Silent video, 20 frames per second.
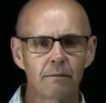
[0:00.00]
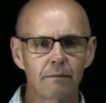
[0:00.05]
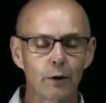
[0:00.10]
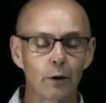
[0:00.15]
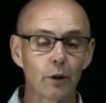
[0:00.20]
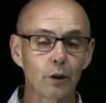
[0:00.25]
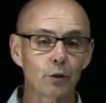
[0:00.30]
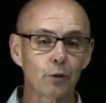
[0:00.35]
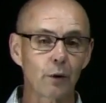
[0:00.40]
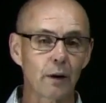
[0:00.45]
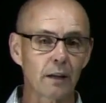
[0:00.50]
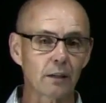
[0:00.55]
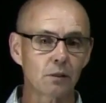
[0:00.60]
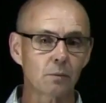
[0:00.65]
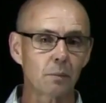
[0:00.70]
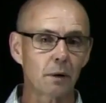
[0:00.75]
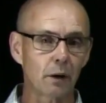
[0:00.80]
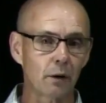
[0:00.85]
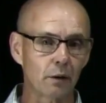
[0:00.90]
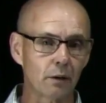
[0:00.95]
very
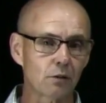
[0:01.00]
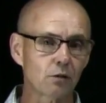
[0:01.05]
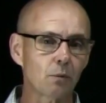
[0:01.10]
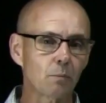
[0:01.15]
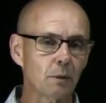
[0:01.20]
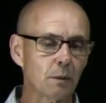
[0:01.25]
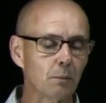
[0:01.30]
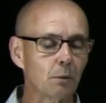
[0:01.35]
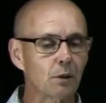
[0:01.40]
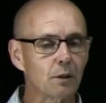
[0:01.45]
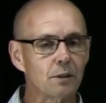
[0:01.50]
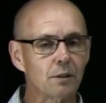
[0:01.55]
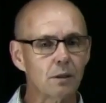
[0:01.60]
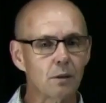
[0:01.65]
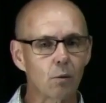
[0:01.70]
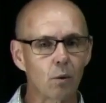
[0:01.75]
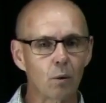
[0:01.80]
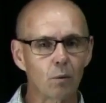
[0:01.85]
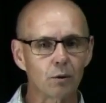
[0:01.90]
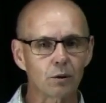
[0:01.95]
transparent so people could
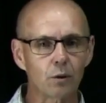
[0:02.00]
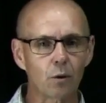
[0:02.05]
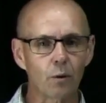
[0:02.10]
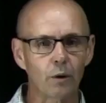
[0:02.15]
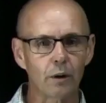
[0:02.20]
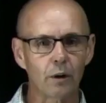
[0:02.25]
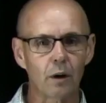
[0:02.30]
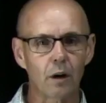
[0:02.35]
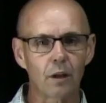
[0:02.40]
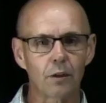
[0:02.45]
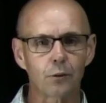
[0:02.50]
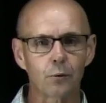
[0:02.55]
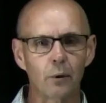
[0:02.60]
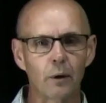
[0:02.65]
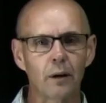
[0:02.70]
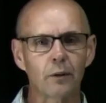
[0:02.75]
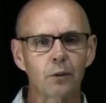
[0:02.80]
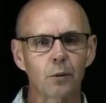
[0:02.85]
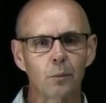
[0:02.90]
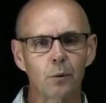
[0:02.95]
see what was going on
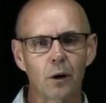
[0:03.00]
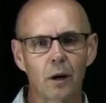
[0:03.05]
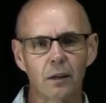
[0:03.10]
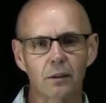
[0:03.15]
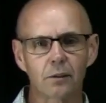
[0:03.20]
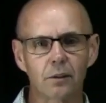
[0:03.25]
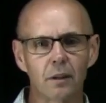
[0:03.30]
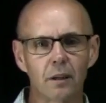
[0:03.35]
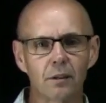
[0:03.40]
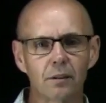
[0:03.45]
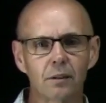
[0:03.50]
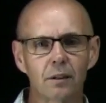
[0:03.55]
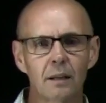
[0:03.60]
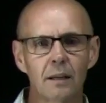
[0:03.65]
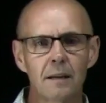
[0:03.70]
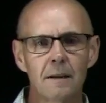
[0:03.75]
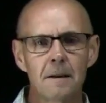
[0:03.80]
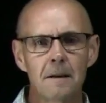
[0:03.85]
throughout the process,